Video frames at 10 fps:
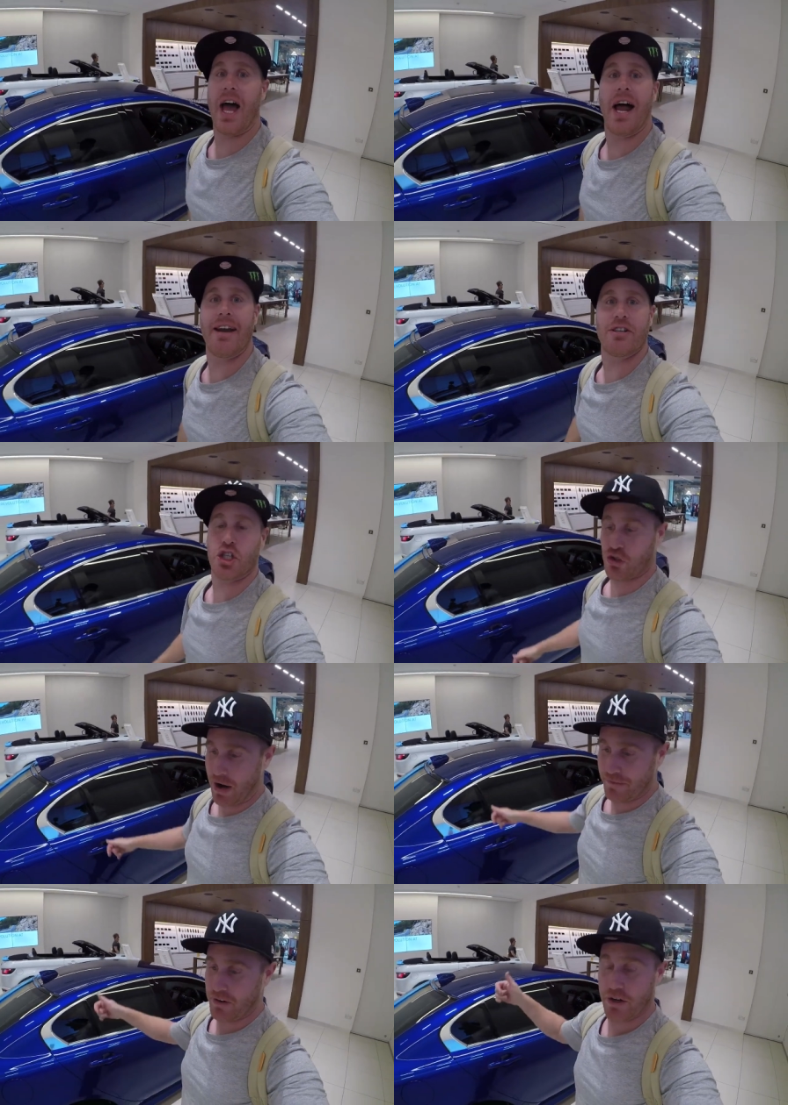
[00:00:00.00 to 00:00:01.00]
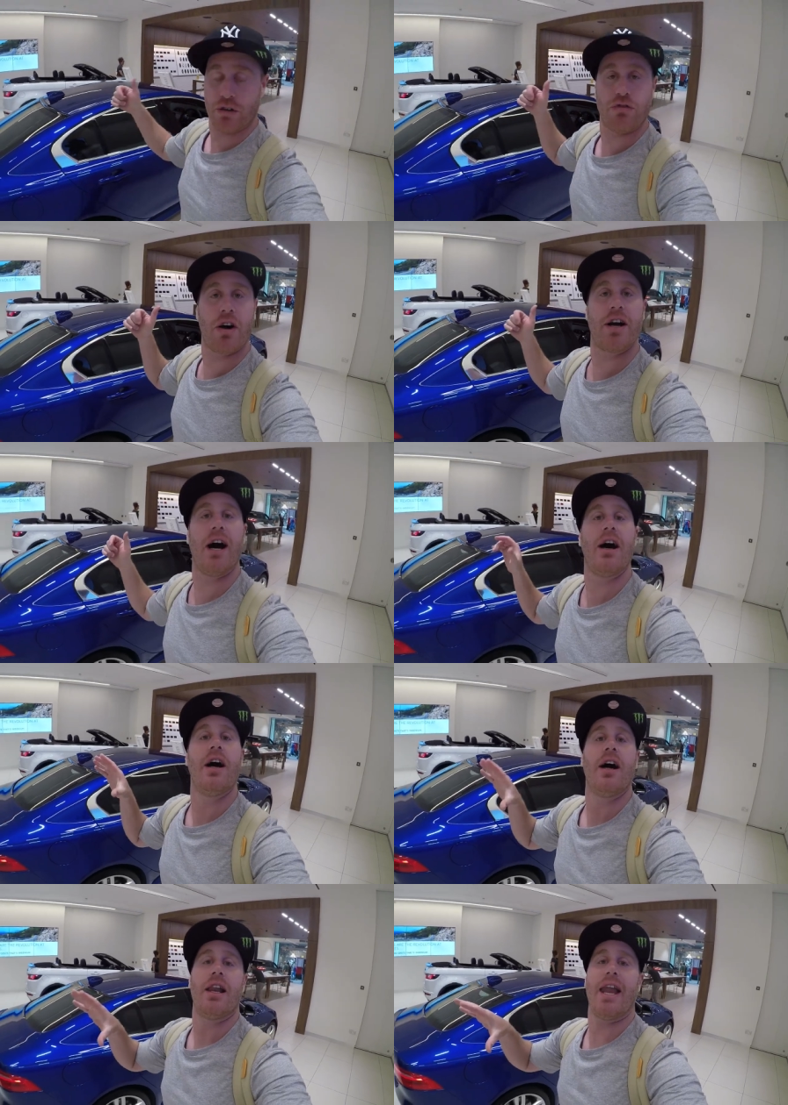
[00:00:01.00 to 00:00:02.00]
down here at Stratford at the Rockar
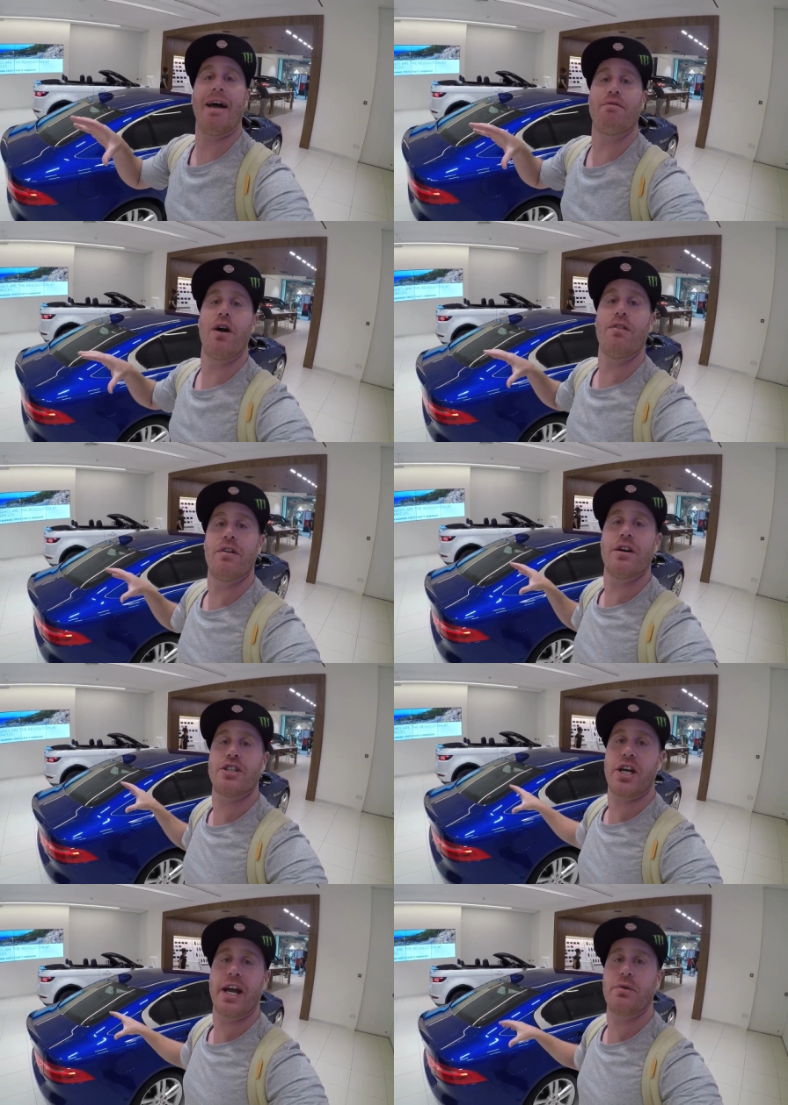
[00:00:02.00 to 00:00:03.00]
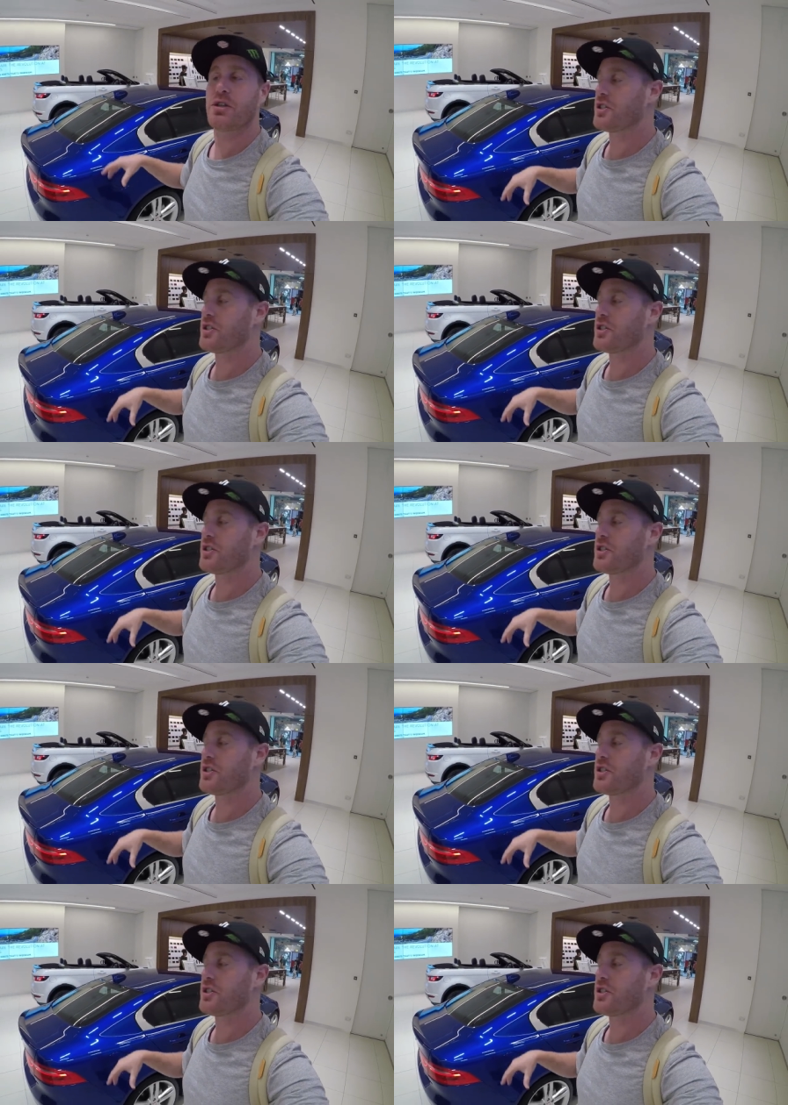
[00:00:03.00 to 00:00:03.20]
Land Rover Jaguar